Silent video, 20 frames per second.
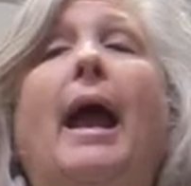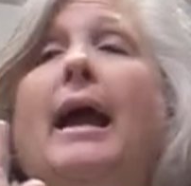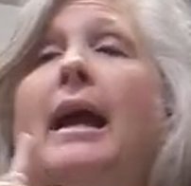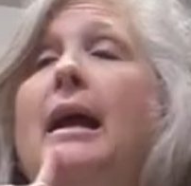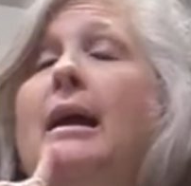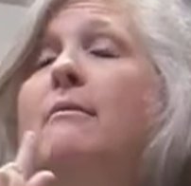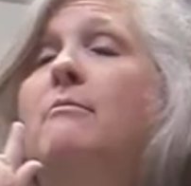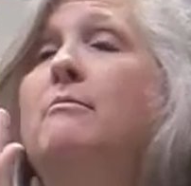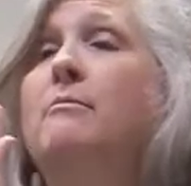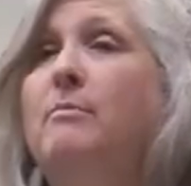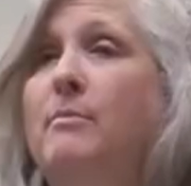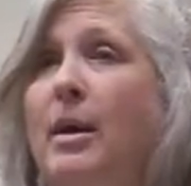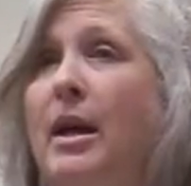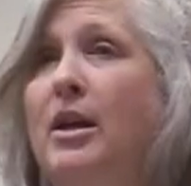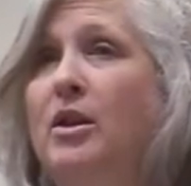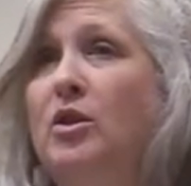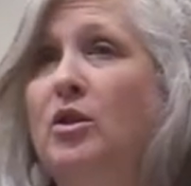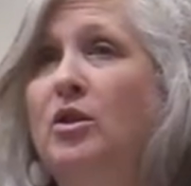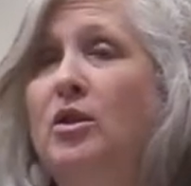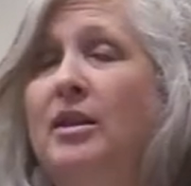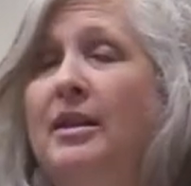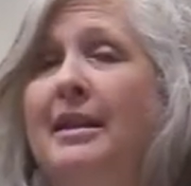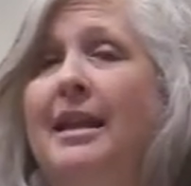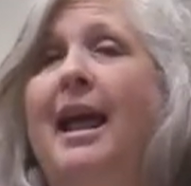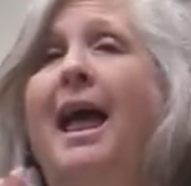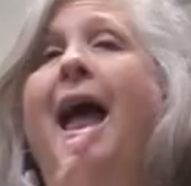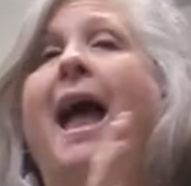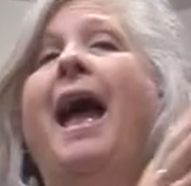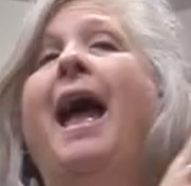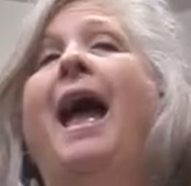and the
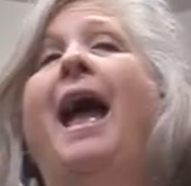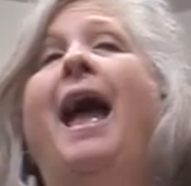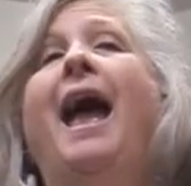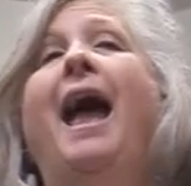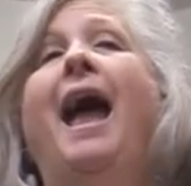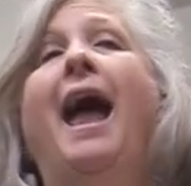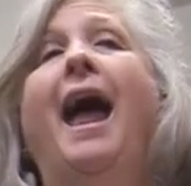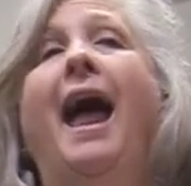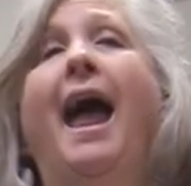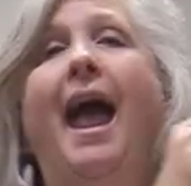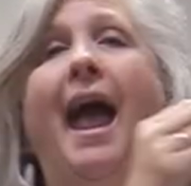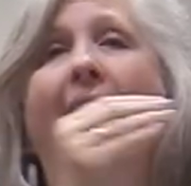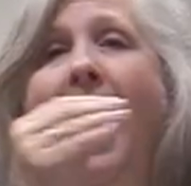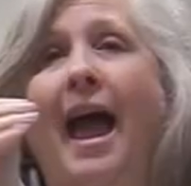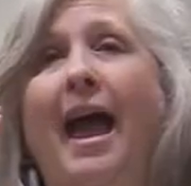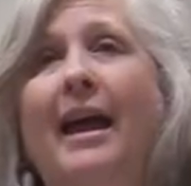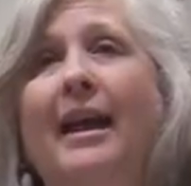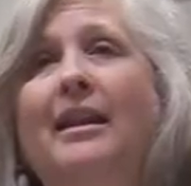Great Commandment.